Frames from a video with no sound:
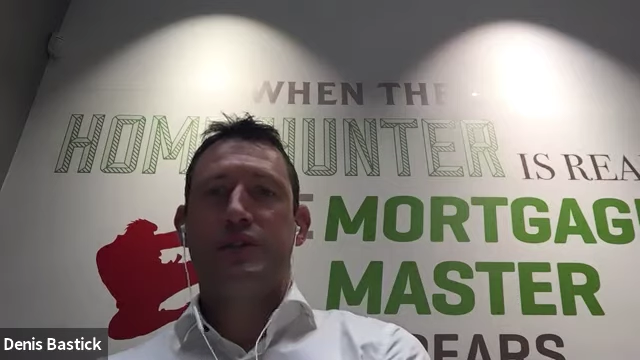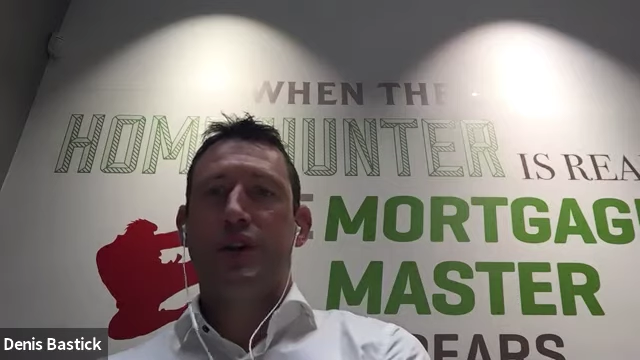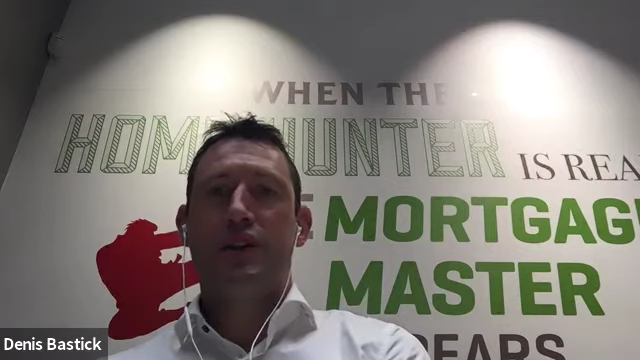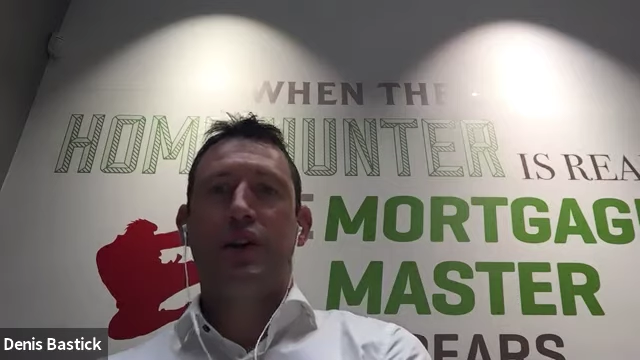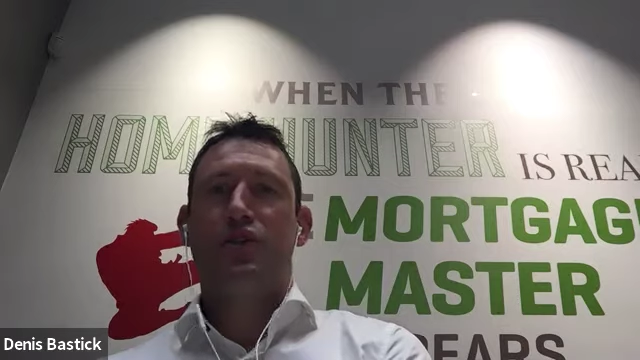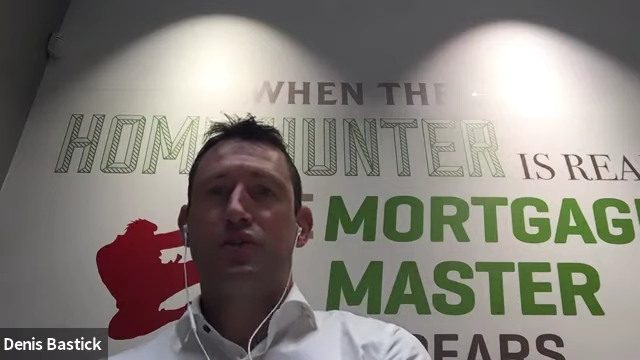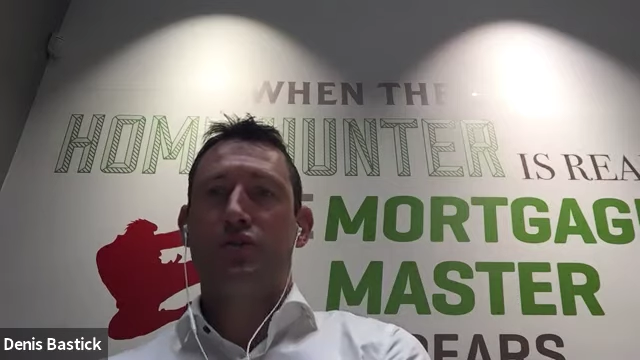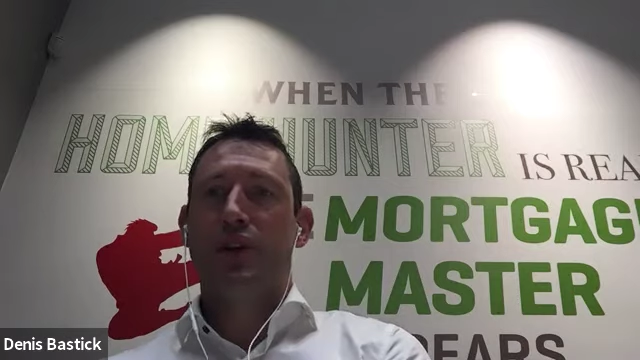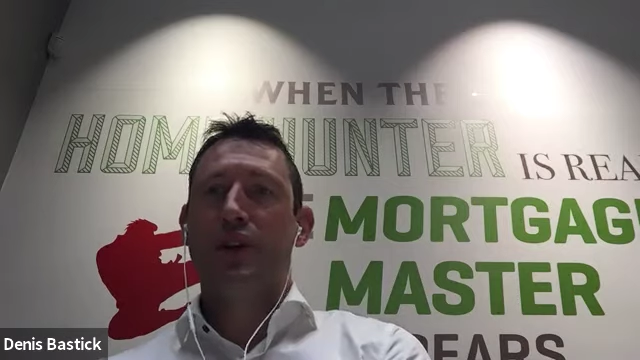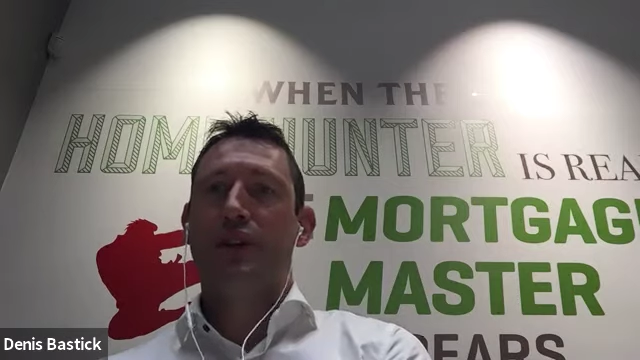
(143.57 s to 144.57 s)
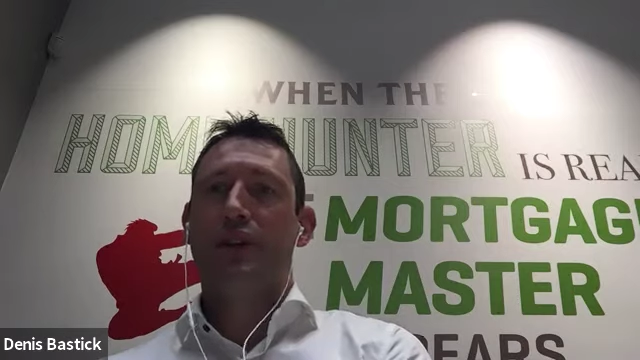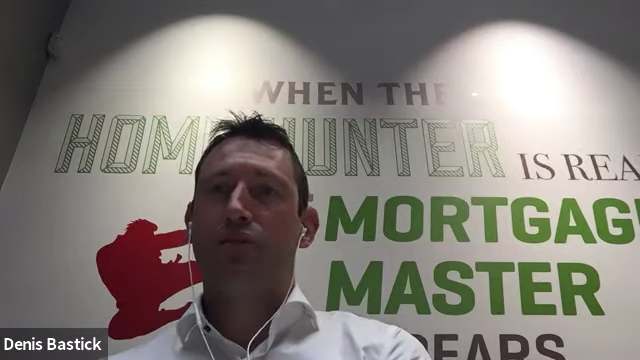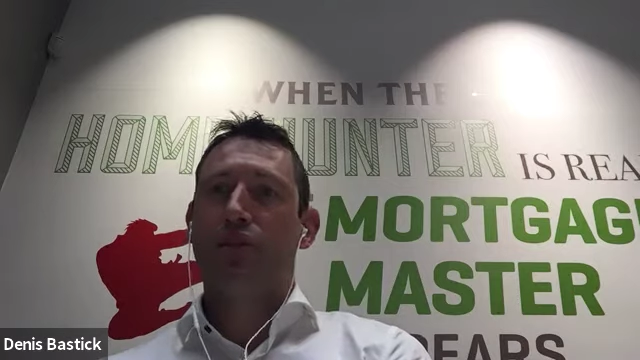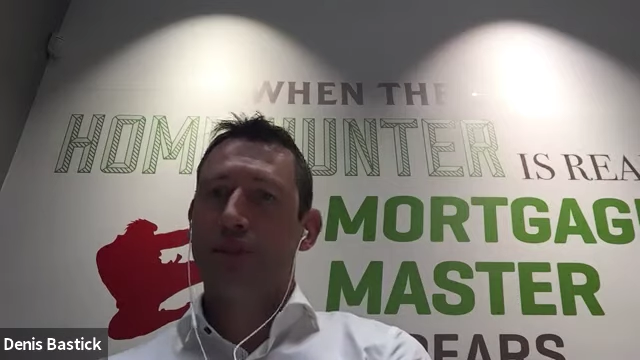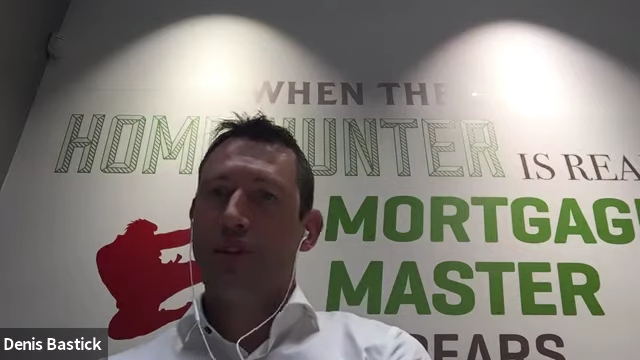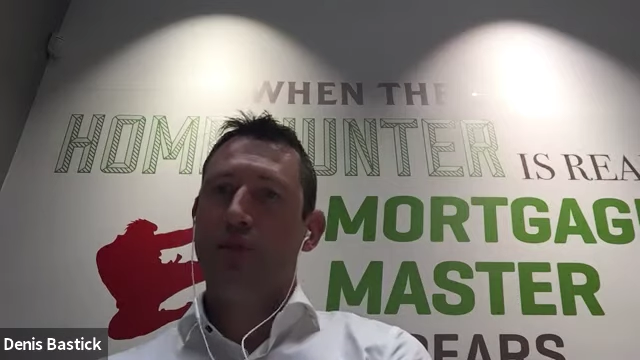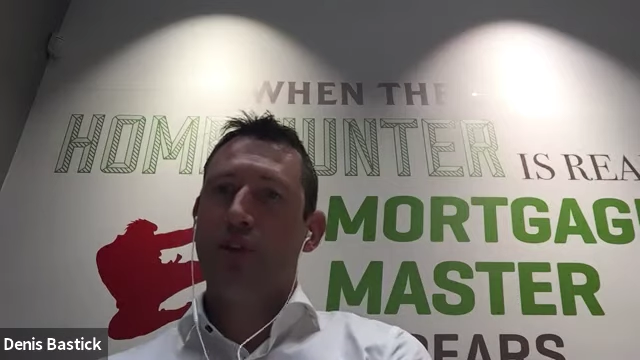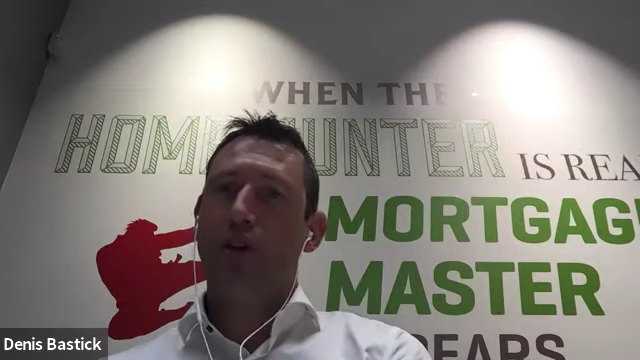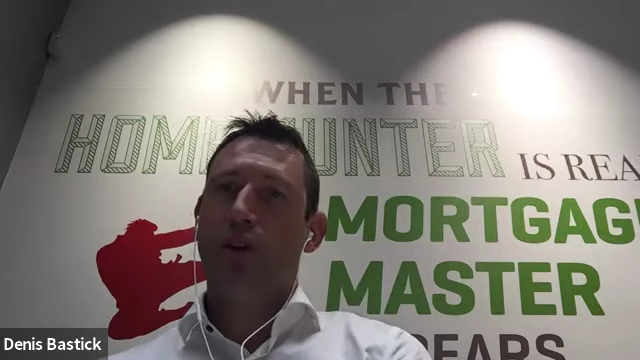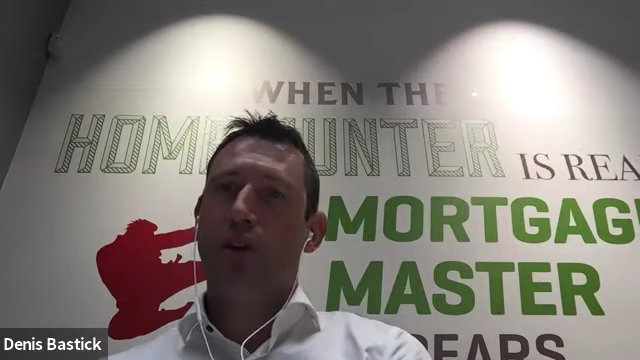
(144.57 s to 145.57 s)
and not just relating to receiving
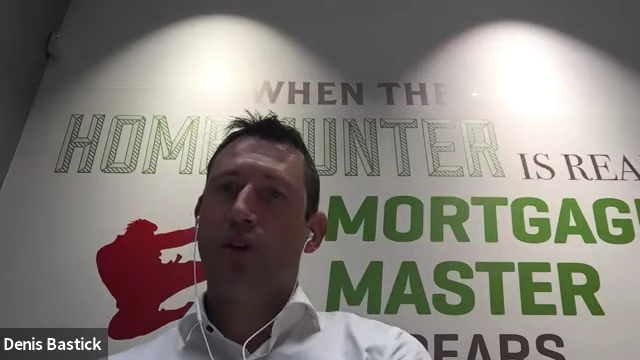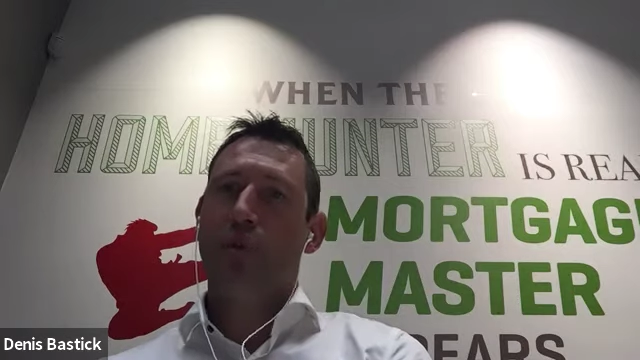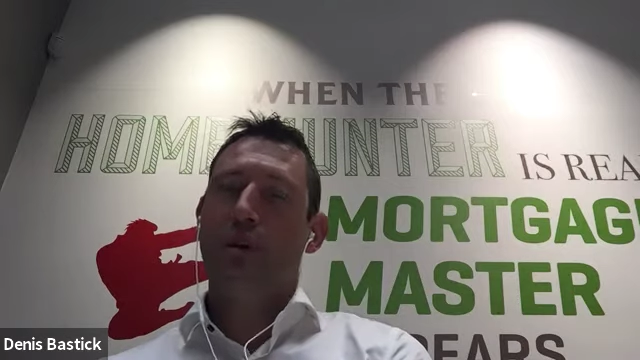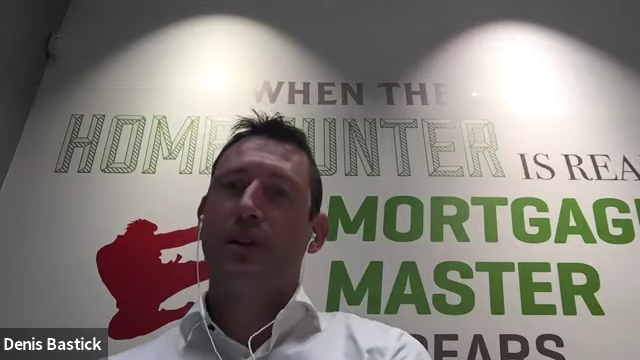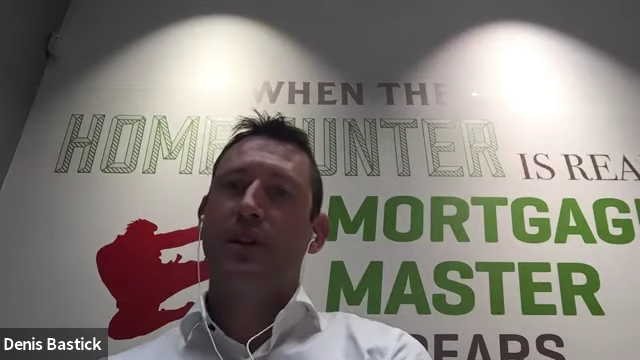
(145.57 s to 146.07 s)
COVID payment.